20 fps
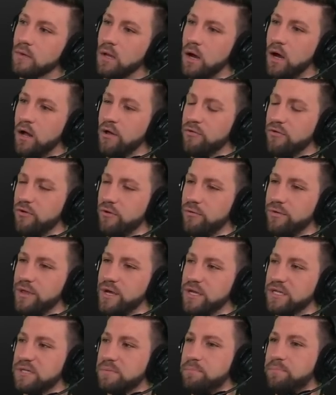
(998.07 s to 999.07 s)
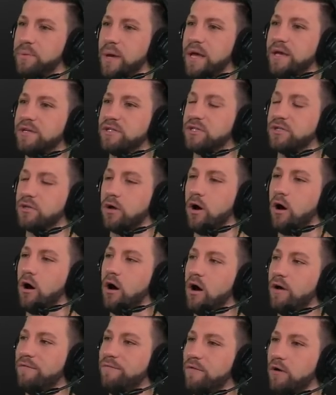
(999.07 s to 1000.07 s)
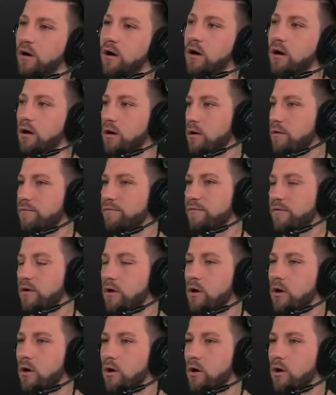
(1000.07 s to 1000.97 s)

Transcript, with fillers: I'll do this based off of